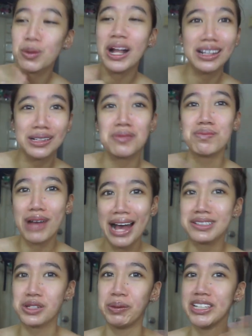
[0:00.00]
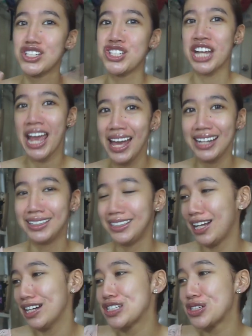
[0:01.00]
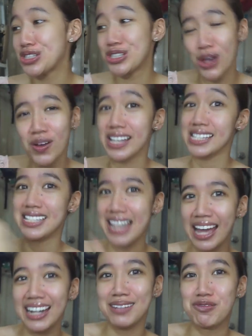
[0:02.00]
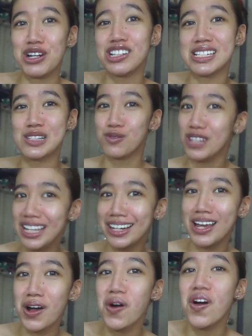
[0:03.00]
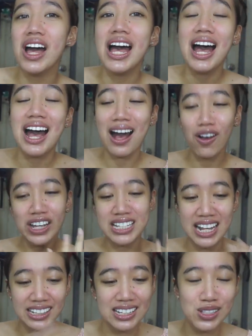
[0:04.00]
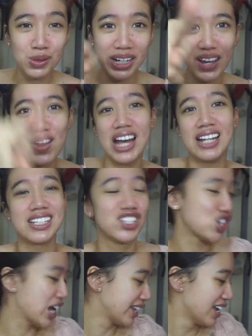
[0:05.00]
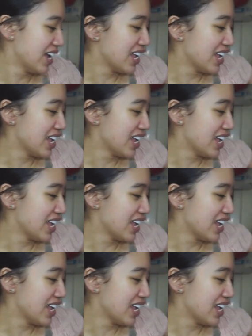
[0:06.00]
Welcome back to my channel. Aren't you so excited for this video? Ako excited, so wag kayo alis dyan.